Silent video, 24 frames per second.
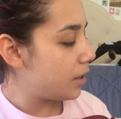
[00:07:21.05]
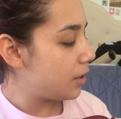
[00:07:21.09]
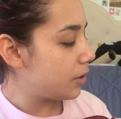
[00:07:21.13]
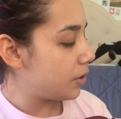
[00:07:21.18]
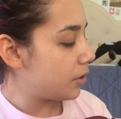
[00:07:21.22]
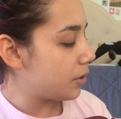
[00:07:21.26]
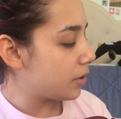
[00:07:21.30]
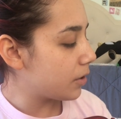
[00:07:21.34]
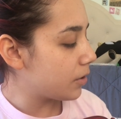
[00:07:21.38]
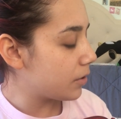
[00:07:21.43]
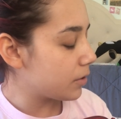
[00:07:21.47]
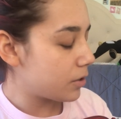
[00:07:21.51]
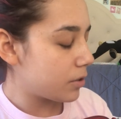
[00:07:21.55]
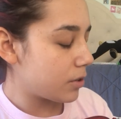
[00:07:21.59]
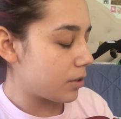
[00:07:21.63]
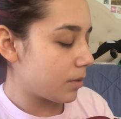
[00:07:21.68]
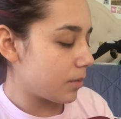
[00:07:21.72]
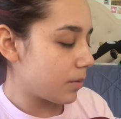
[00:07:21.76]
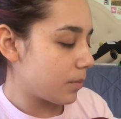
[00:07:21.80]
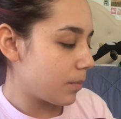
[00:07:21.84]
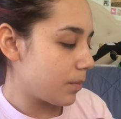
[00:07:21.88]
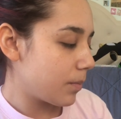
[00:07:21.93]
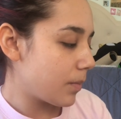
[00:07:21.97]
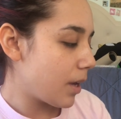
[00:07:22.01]
You're
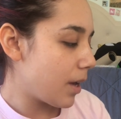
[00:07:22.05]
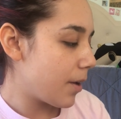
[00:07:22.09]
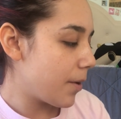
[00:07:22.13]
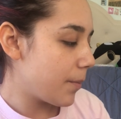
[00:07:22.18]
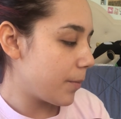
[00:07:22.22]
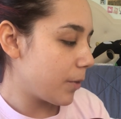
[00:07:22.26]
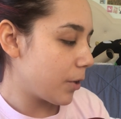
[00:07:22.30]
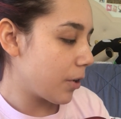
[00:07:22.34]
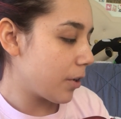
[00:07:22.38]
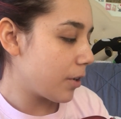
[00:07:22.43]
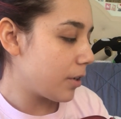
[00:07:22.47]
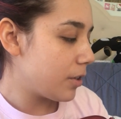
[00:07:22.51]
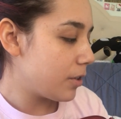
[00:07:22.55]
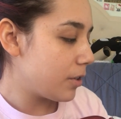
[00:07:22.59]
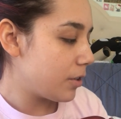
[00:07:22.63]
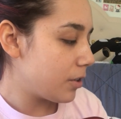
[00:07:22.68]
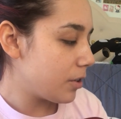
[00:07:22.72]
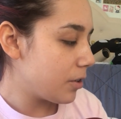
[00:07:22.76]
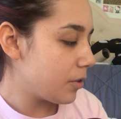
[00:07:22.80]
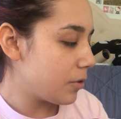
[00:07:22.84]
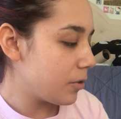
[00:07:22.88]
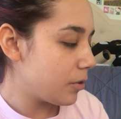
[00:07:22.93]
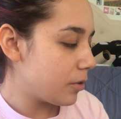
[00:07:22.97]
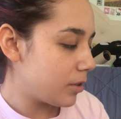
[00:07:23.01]
gonna
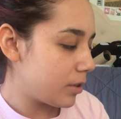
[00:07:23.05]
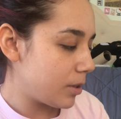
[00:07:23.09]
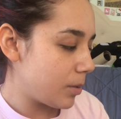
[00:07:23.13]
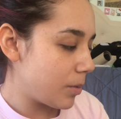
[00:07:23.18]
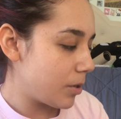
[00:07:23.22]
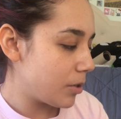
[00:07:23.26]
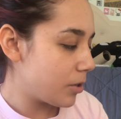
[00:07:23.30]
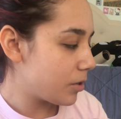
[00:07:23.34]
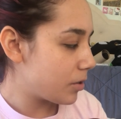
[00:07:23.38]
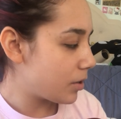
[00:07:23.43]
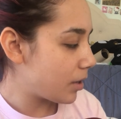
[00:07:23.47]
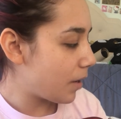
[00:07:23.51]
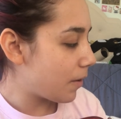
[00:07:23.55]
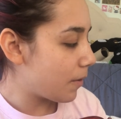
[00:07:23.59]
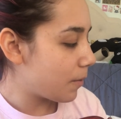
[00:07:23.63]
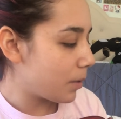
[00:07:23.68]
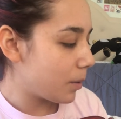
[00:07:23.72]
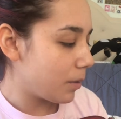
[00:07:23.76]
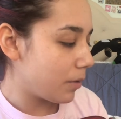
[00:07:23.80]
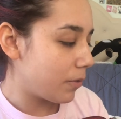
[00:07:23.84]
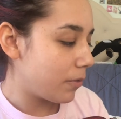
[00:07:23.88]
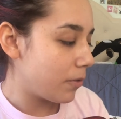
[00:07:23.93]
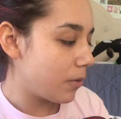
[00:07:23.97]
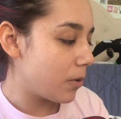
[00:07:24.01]
do D major 7,
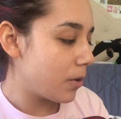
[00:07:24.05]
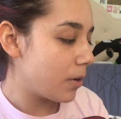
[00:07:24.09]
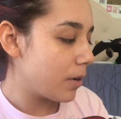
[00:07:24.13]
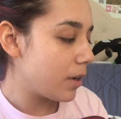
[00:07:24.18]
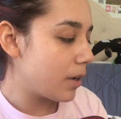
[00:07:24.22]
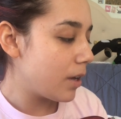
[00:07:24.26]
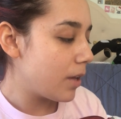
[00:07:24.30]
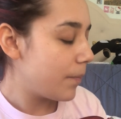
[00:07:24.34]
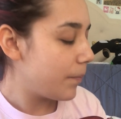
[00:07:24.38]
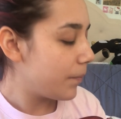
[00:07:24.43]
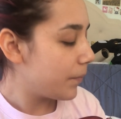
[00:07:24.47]
maybe 4.